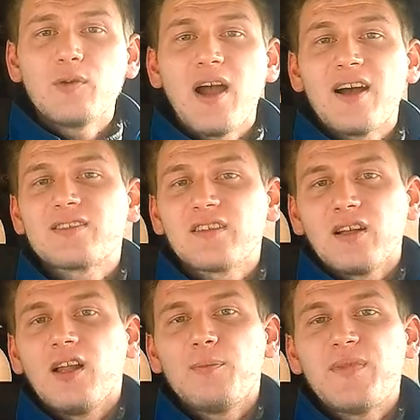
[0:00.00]
guys a
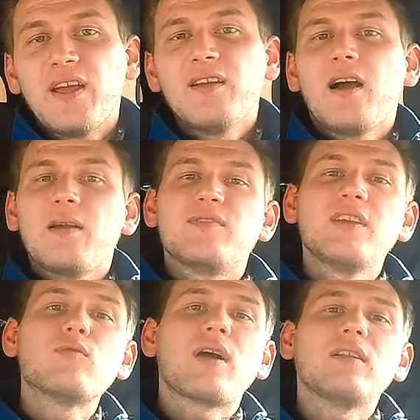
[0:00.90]
little update. I
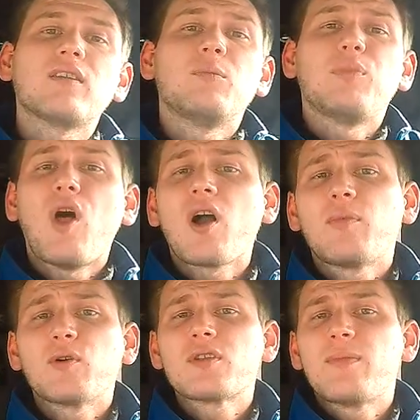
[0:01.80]
did write a little blog
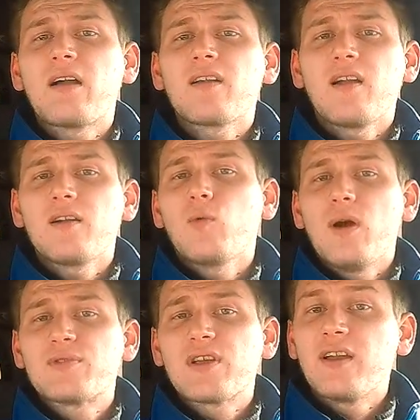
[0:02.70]
post about it on our
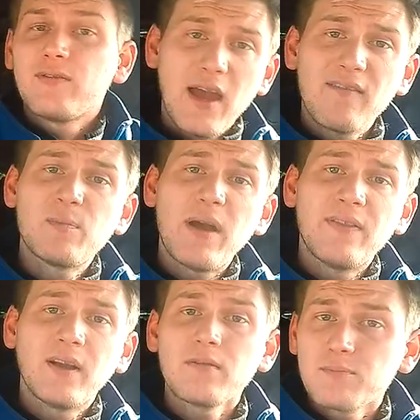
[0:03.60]
website. If you haven't been
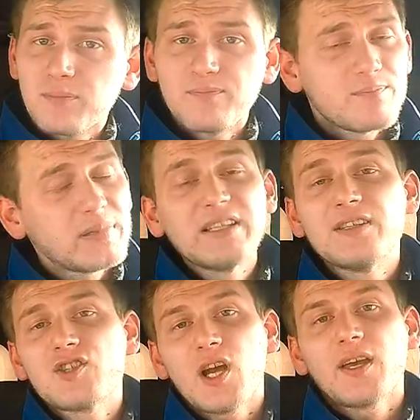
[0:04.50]
there,
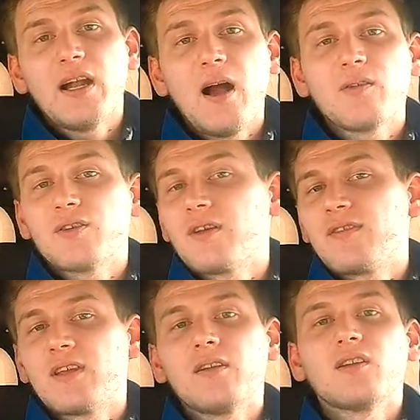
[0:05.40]
please check it out. You can
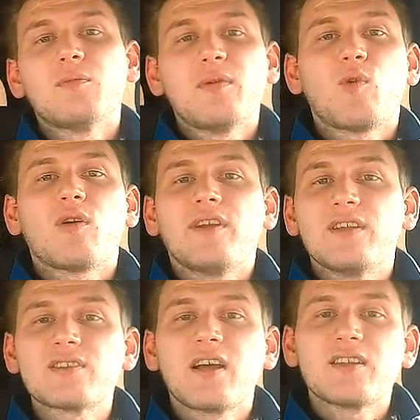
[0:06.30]
get a little bit more of an
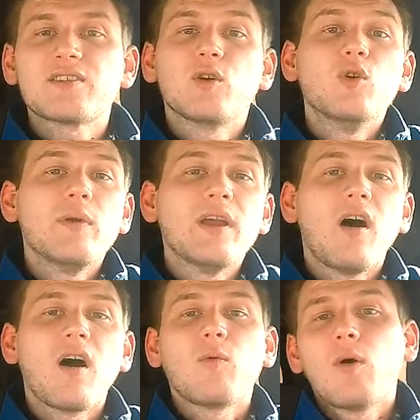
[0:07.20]
insight as to who we
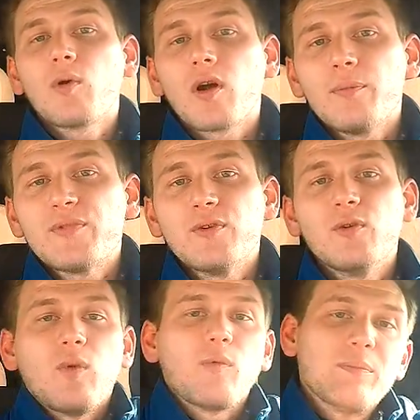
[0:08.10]
are, what we're up to,
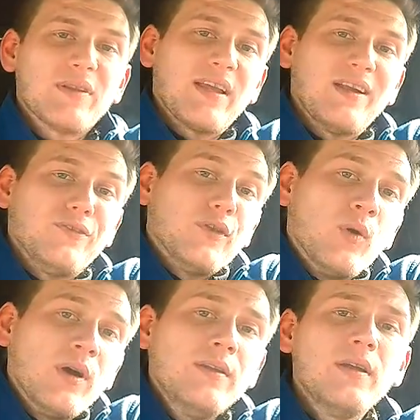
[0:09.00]
what we plan on
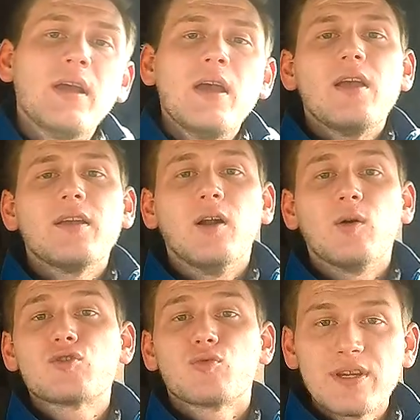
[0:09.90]
doing. You know,
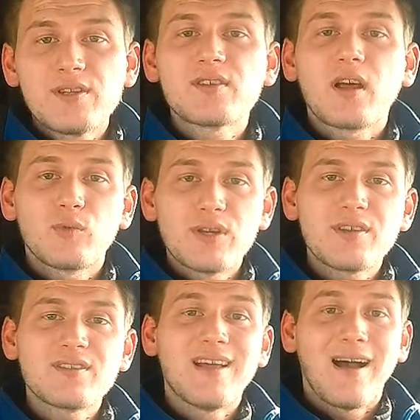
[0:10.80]
it's
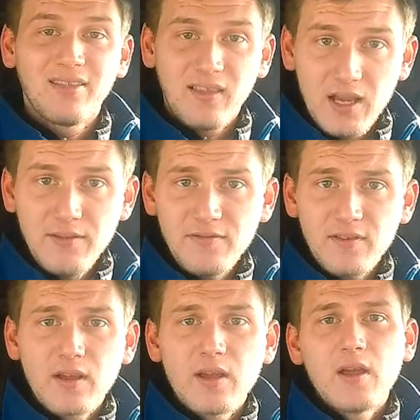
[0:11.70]
reesesonrecess.life.
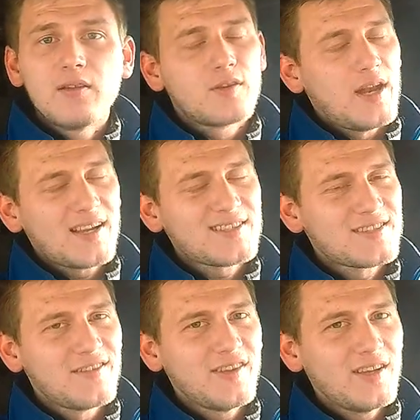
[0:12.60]
You can access
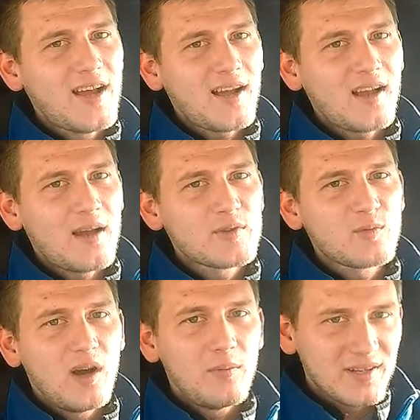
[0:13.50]
it via .com as
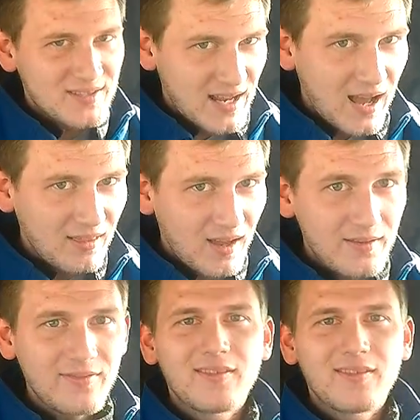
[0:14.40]
well, but it's .life.